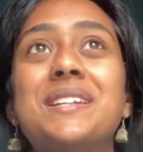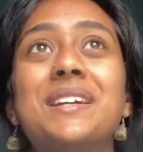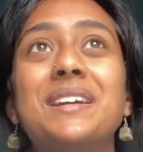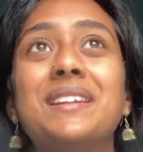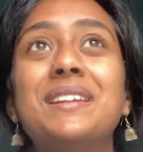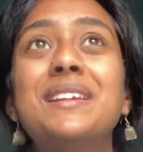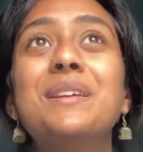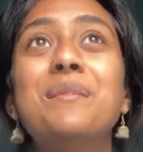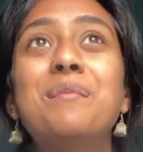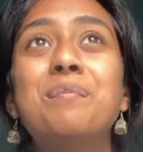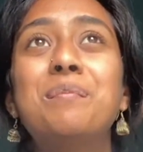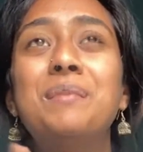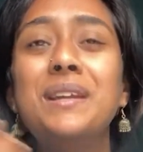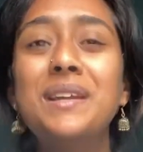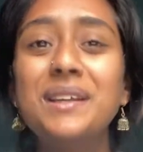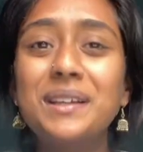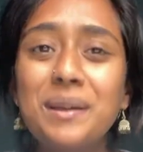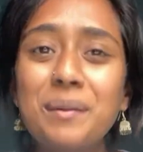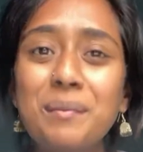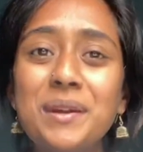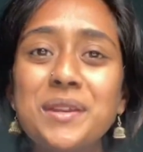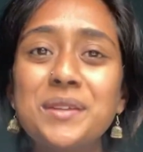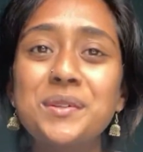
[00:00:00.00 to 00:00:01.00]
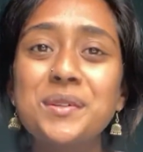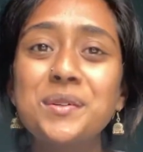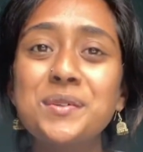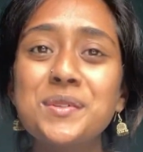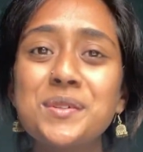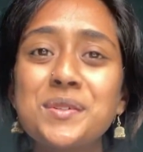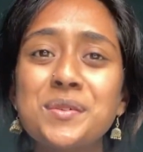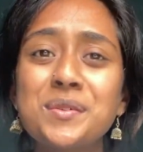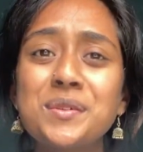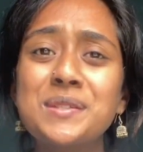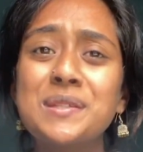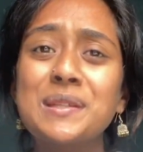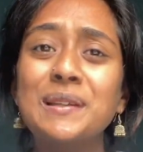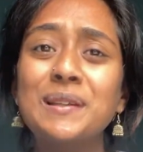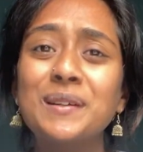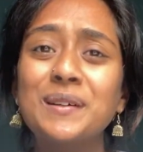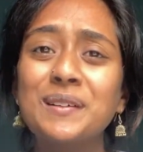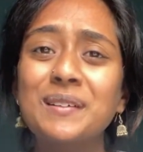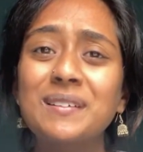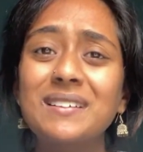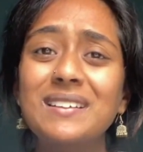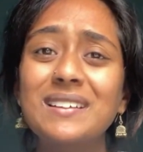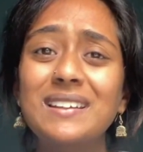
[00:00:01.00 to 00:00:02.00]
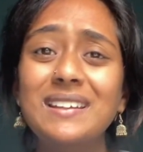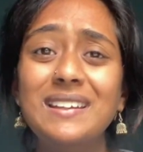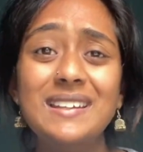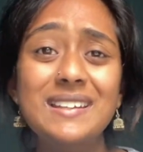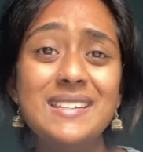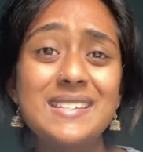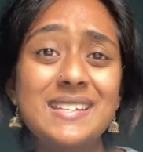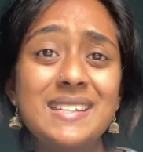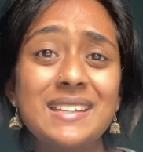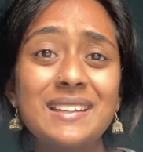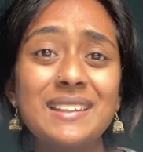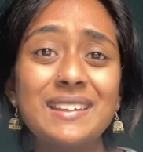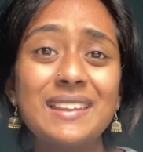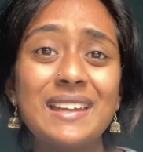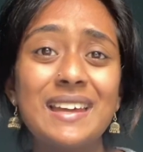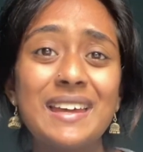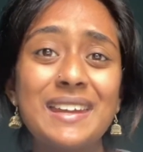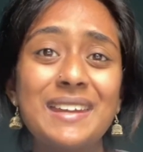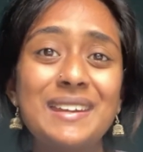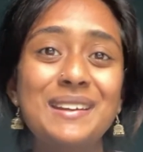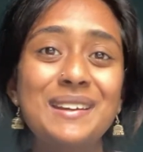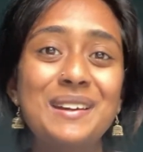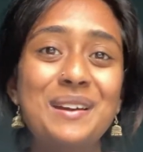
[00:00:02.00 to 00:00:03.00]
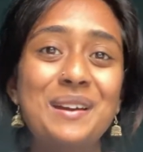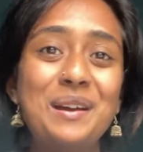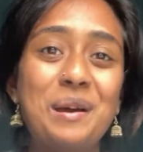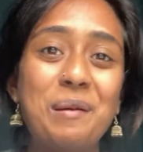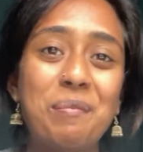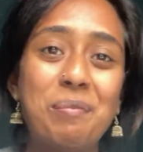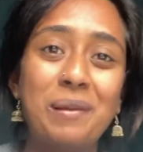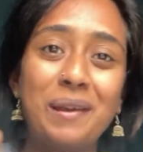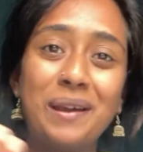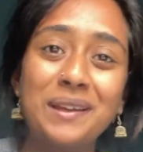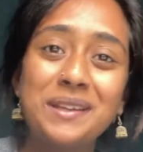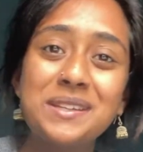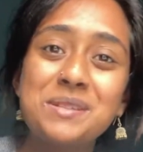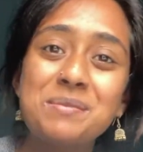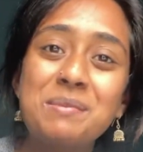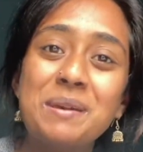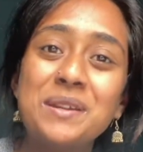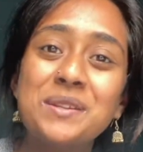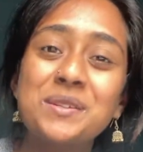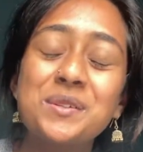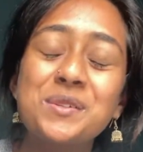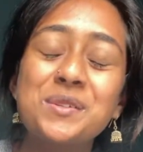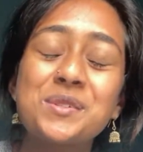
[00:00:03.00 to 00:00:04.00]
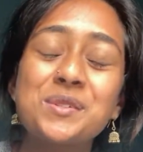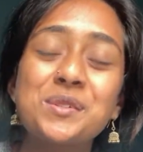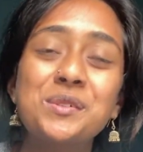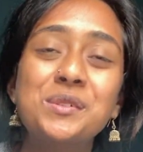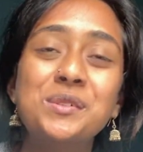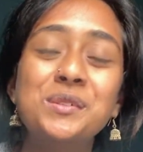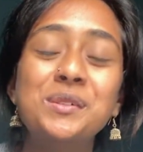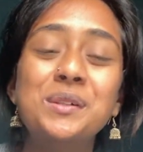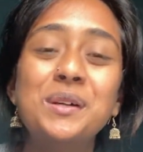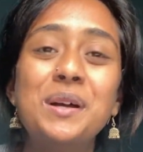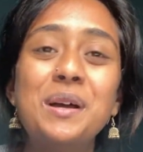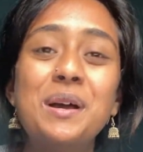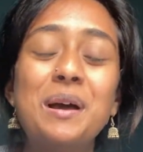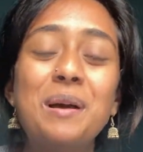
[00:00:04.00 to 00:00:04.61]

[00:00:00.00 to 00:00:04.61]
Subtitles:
I think being at medical school is a lot easier than applying to medical school.